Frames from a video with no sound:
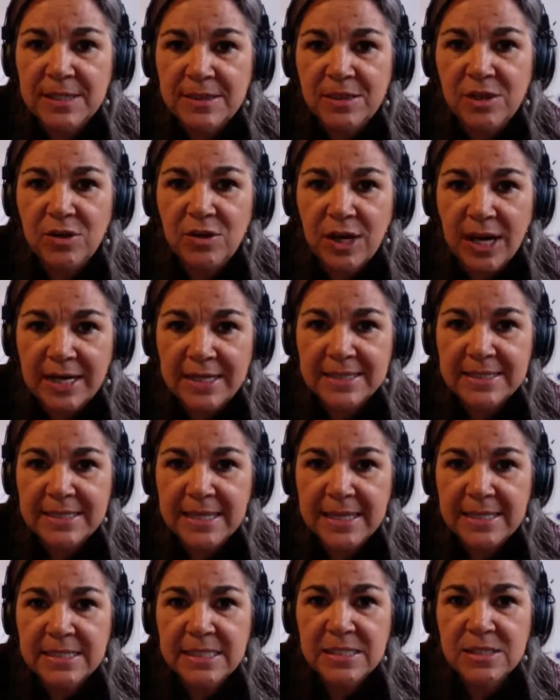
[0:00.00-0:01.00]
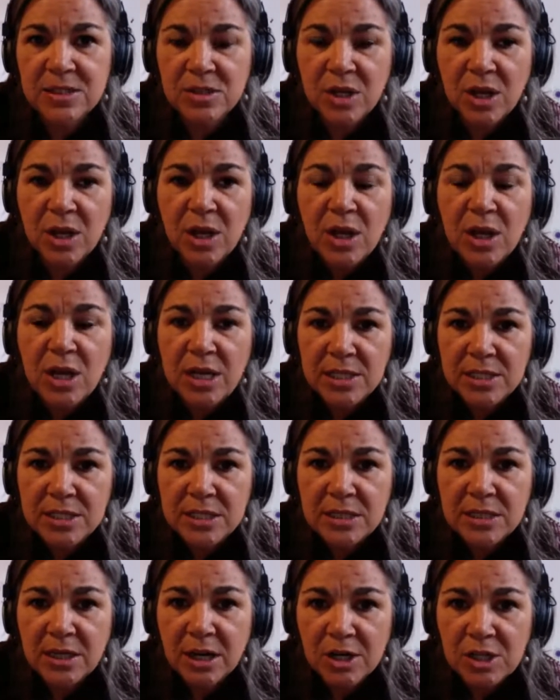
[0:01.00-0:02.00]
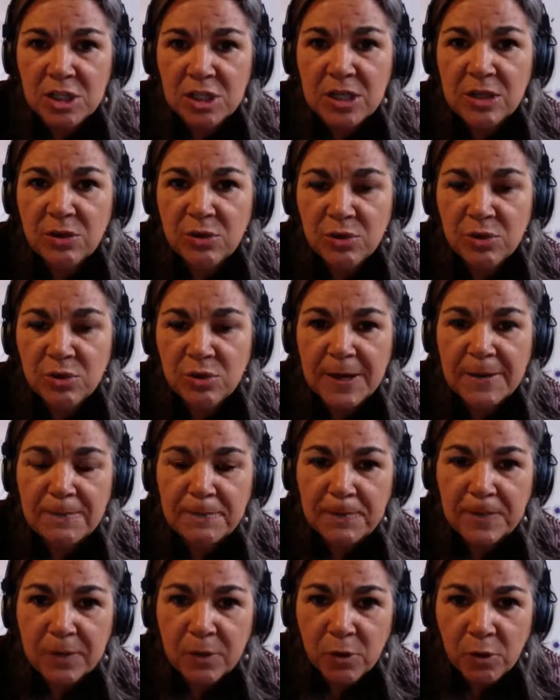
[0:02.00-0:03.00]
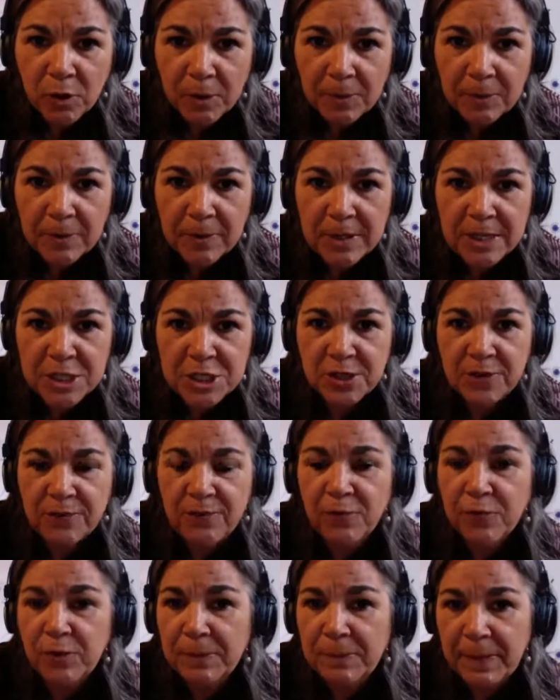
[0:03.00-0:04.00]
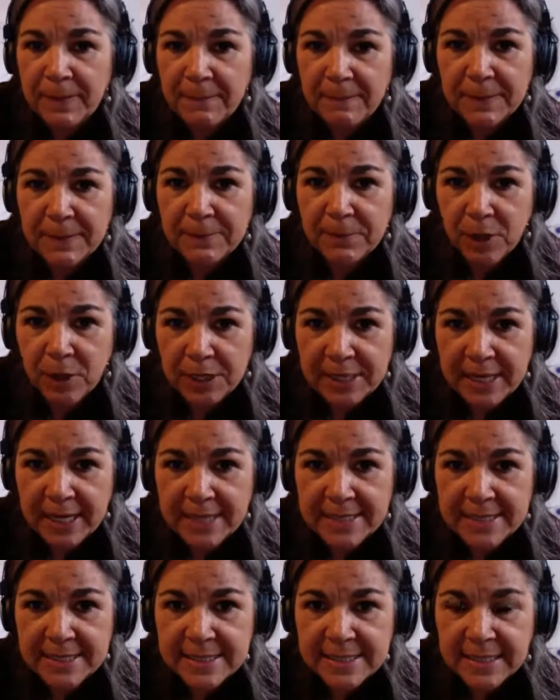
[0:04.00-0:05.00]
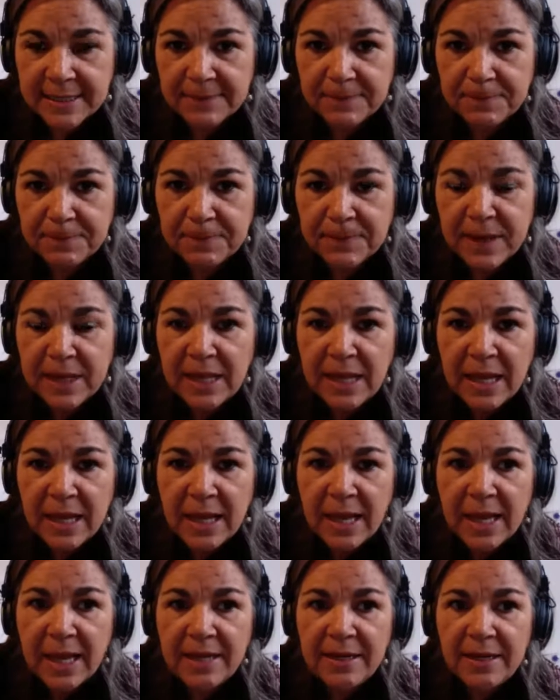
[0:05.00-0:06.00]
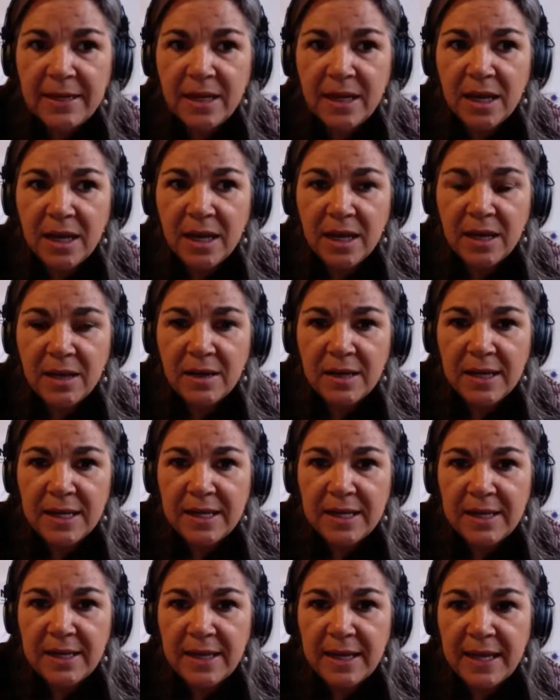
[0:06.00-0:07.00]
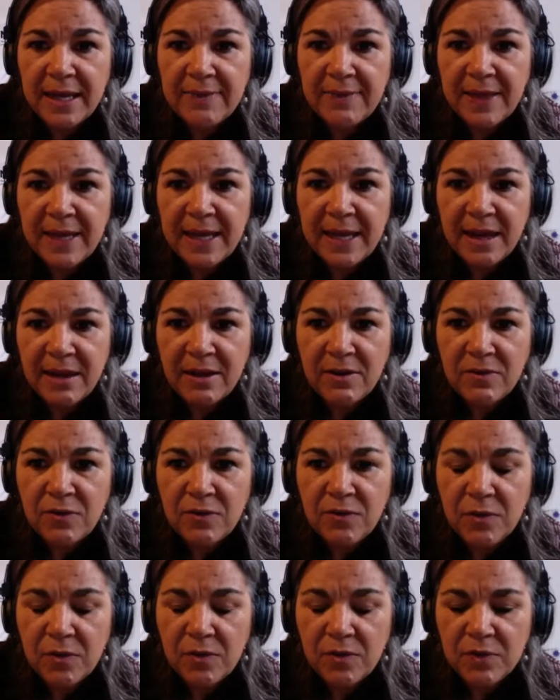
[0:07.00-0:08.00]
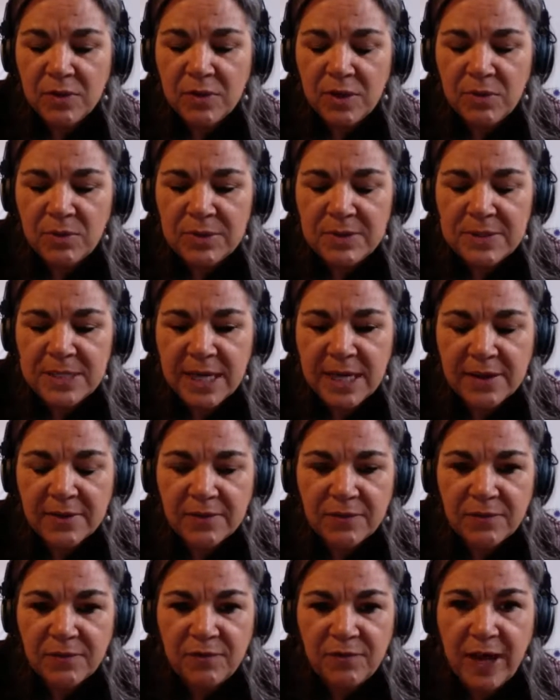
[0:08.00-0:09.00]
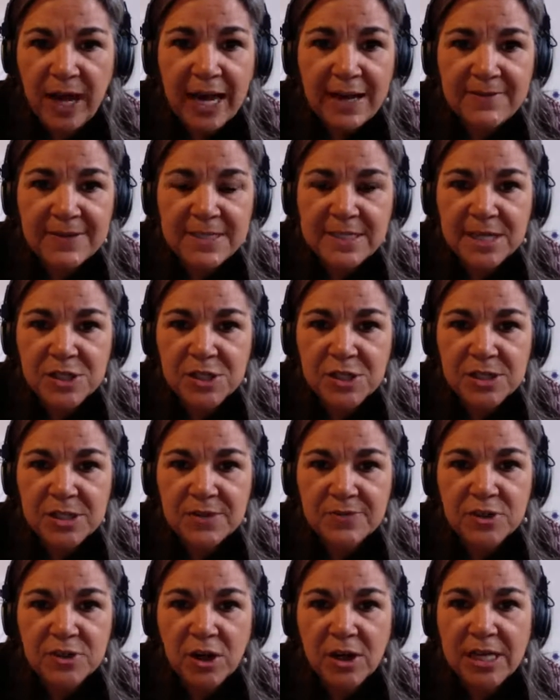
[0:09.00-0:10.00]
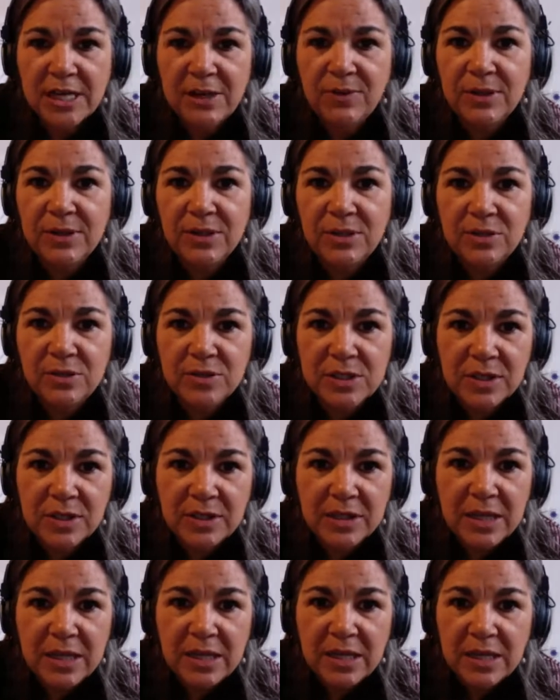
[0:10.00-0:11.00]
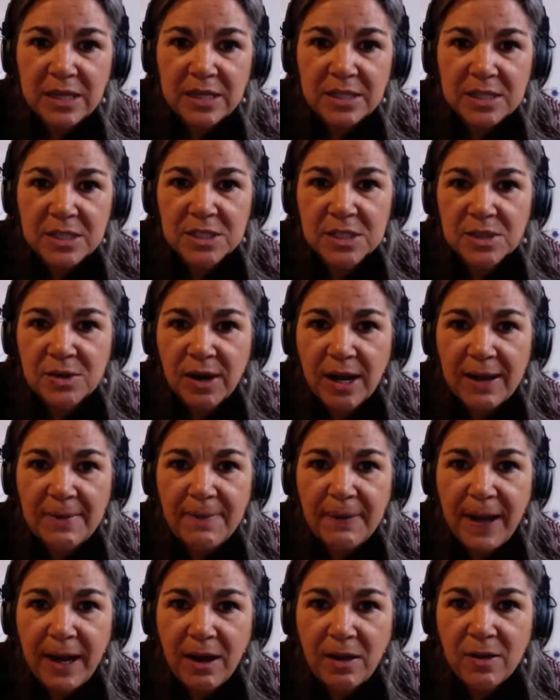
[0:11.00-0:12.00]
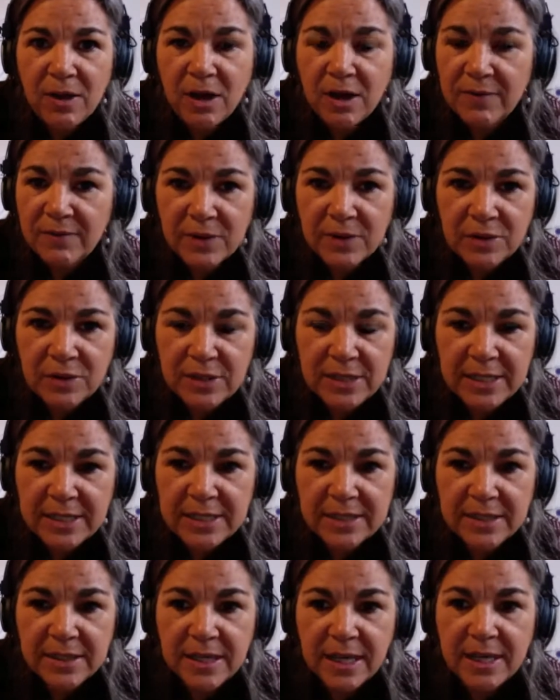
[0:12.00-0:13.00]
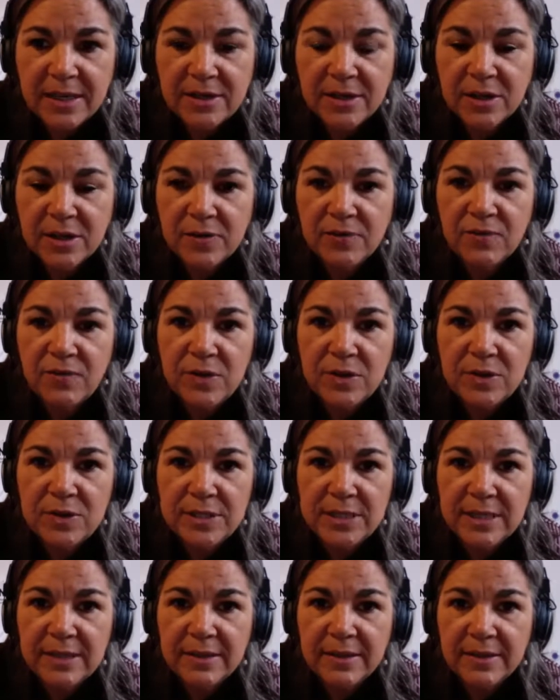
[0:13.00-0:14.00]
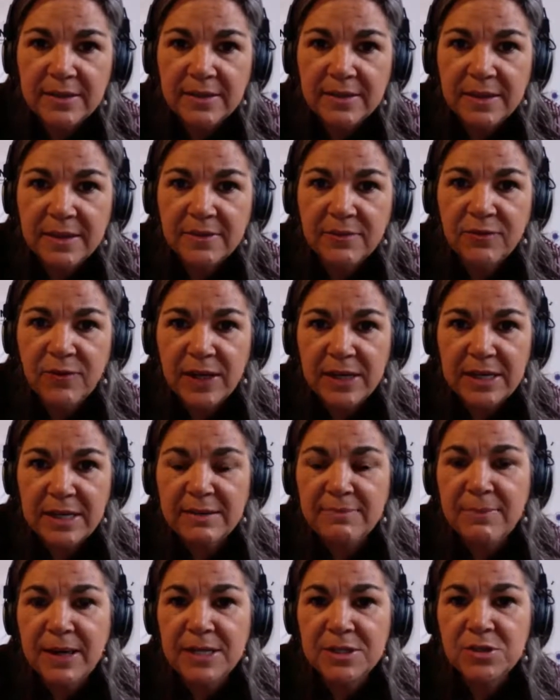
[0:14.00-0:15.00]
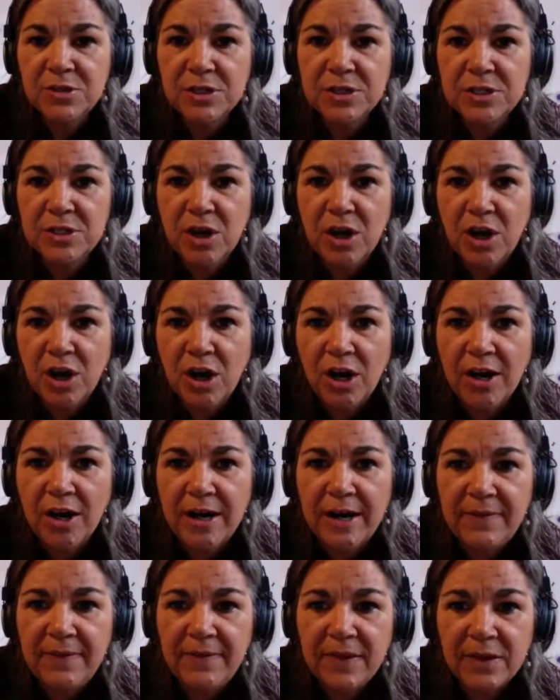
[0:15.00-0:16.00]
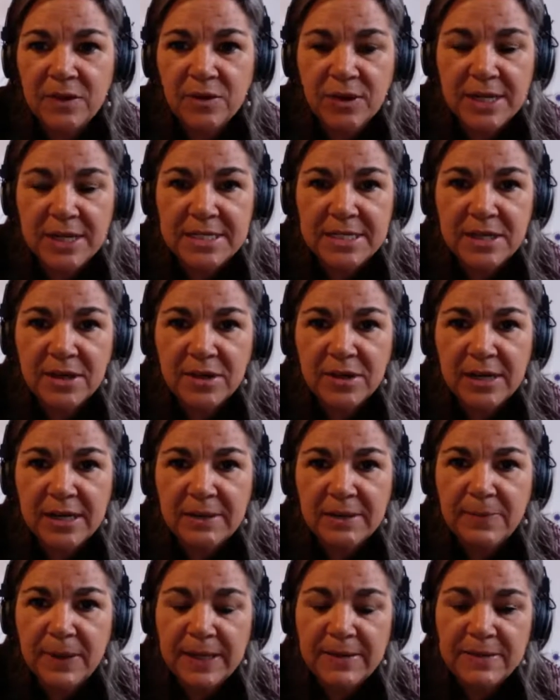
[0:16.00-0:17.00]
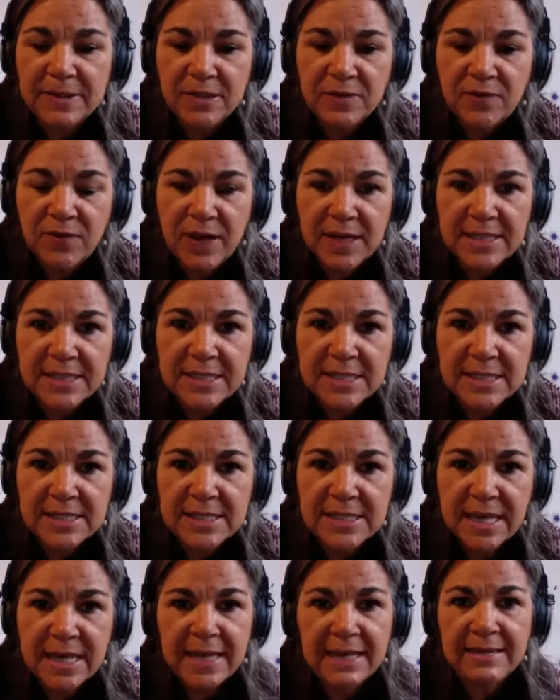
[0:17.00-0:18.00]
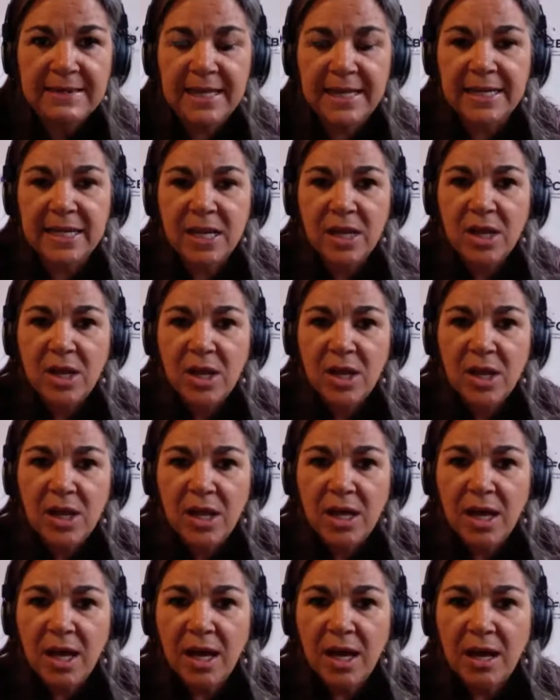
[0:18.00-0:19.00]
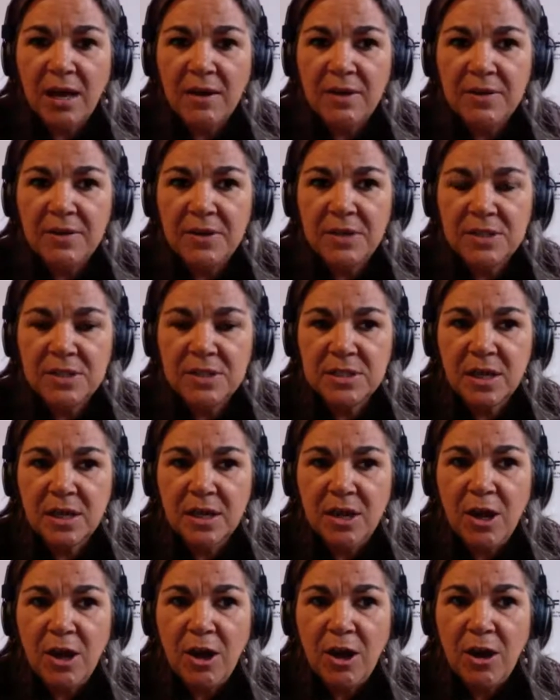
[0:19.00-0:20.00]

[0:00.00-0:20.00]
in the United States, is largely through the Corporation for Public Broadcasting. And they have, it would take 5 sessions of talking with you to describe how convoluted and confusing the funding metrics are and the criteria, but suffice to say that there's a